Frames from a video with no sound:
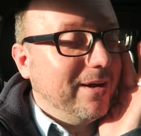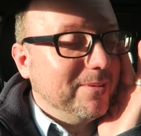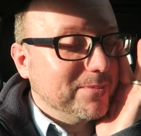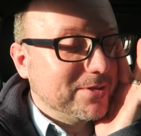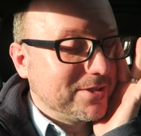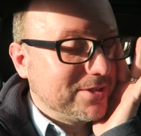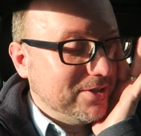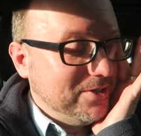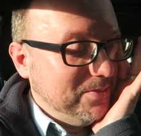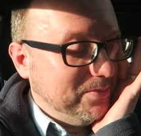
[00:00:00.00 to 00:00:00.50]
I'm
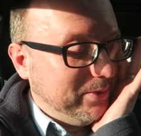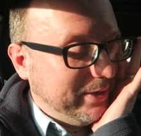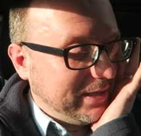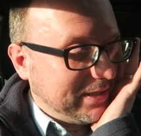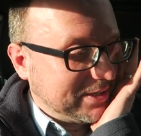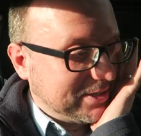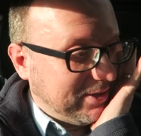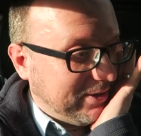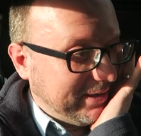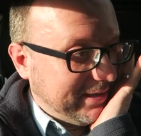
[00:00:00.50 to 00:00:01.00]
super
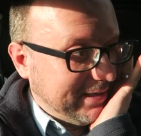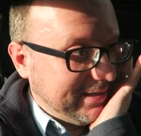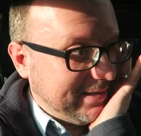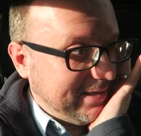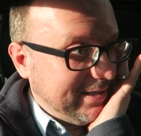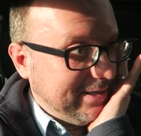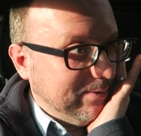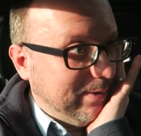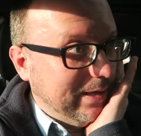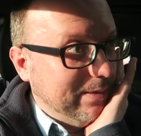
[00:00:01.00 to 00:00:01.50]
excited
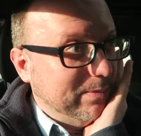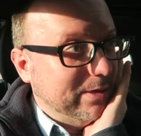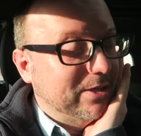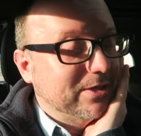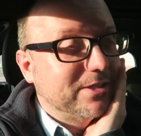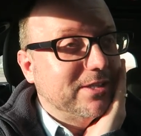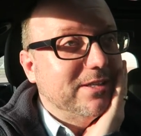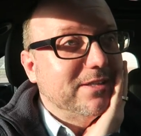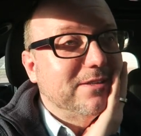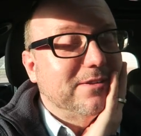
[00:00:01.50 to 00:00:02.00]
anyway,
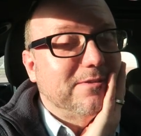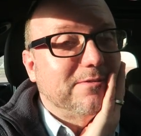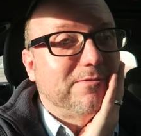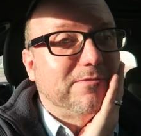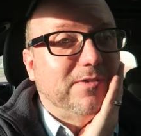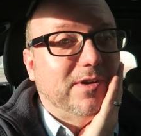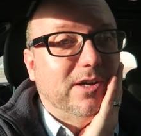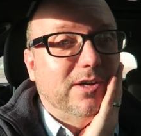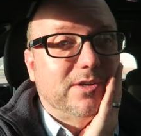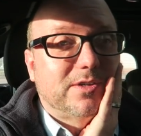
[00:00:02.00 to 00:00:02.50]
because this is the
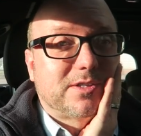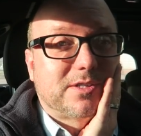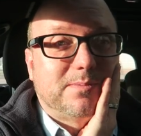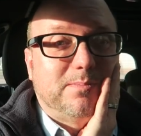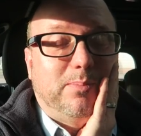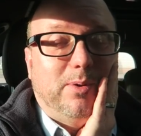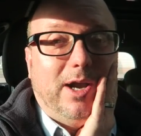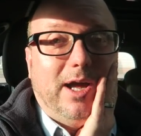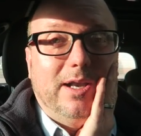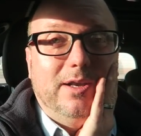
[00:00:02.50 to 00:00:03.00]

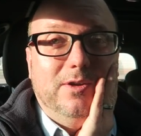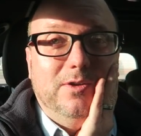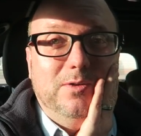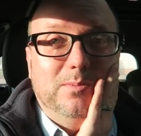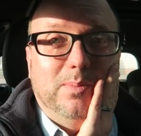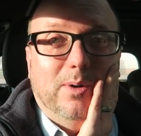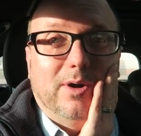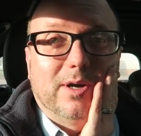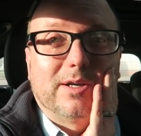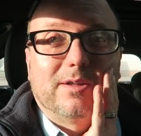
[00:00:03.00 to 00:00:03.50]
first brand
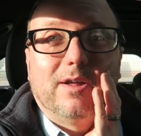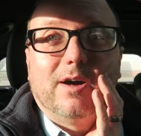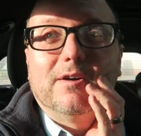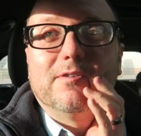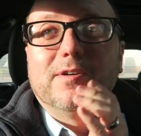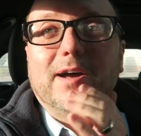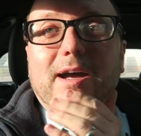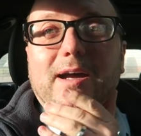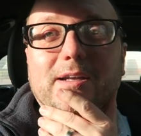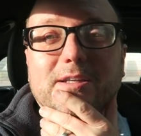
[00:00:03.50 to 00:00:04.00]
new bike that
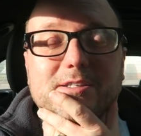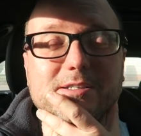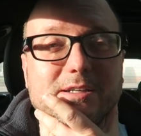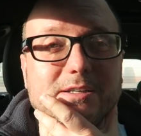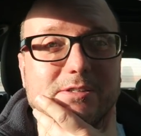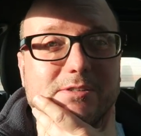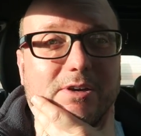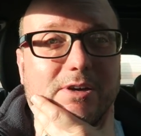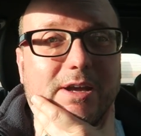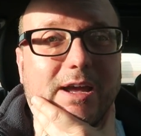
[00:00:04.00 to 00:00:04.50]
I've had
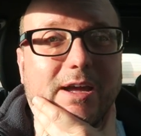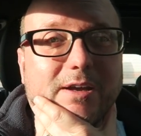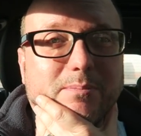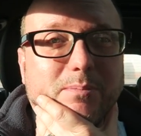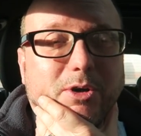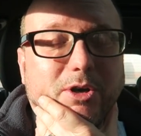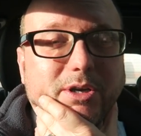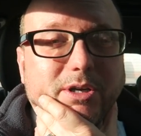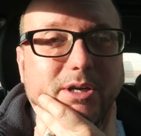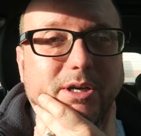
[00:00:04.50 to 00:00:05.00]
since I
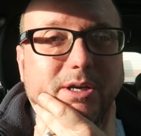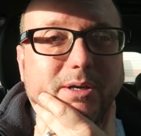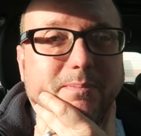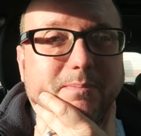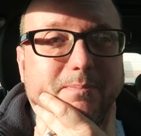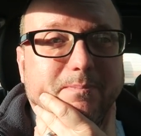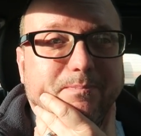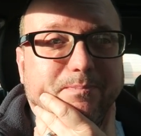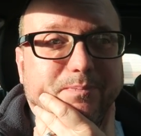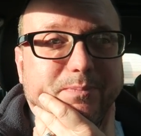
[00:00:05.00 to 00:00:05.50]
had my,
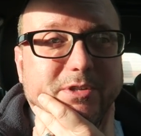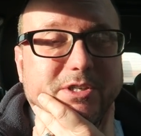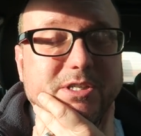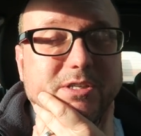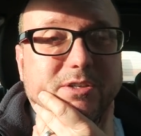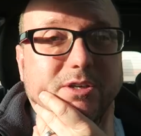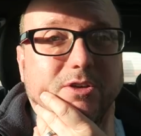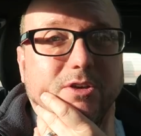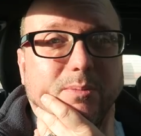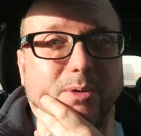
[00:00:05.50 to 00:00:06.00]

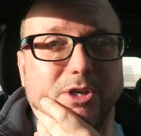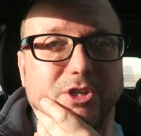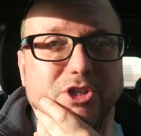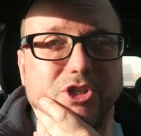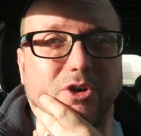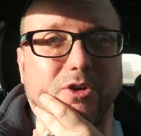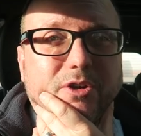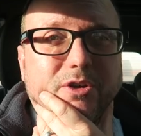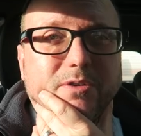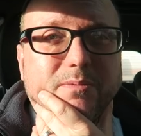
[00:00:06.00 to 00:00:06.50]
since I got my
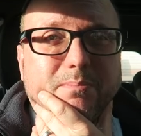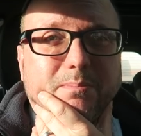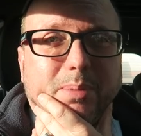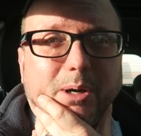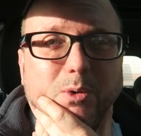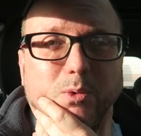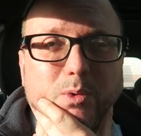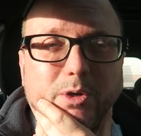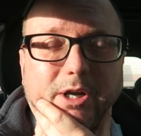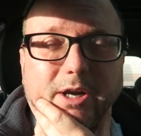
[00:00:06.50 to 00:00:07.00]
giant
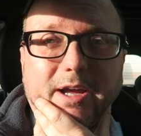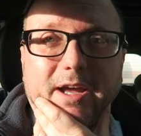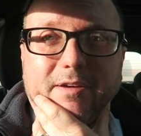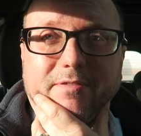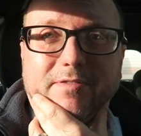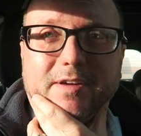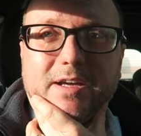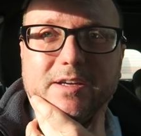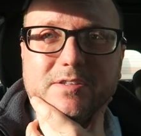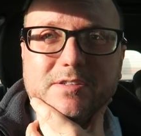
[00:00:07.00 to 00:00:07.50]
Boulder
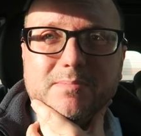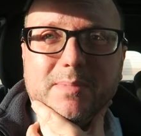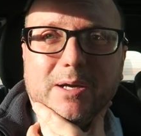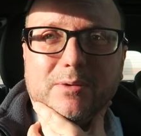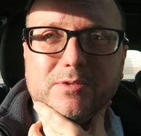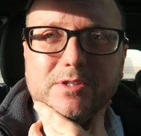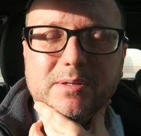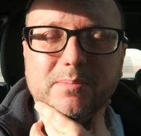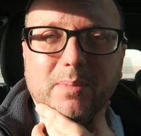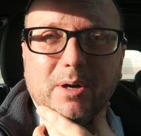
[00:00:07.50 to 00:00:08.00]
FS
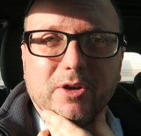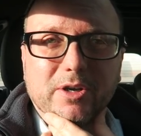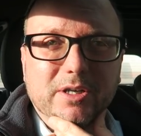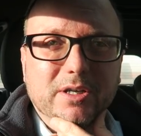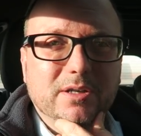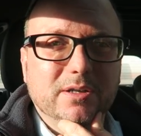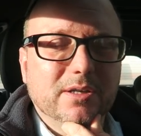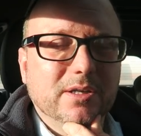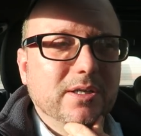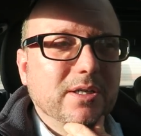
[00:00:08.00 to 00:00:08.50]
mountain
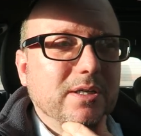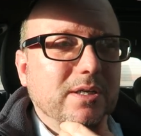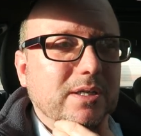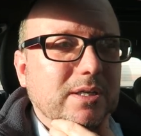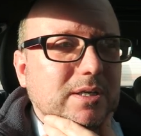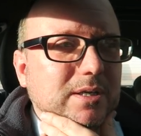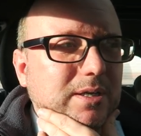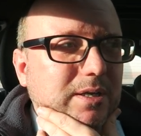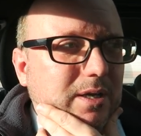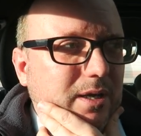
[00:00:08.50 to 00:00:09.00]
bike
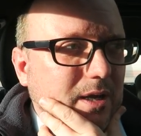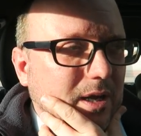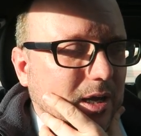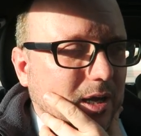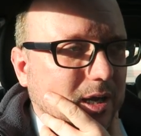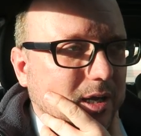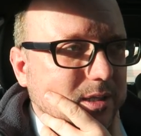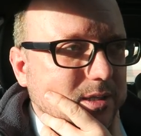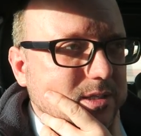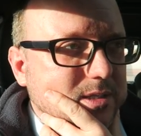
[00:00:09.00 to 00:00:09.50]

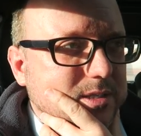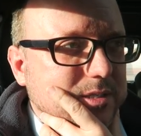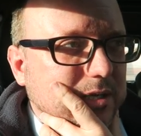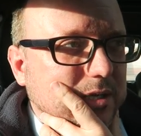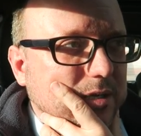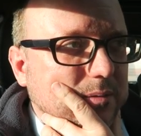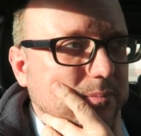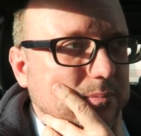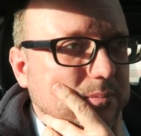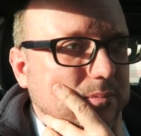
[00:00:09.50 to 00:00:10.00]
at,
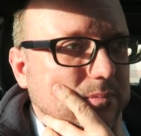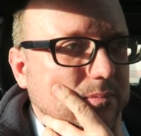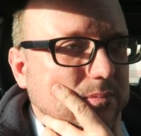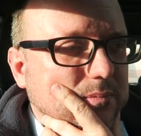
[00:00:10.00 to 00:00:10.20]
I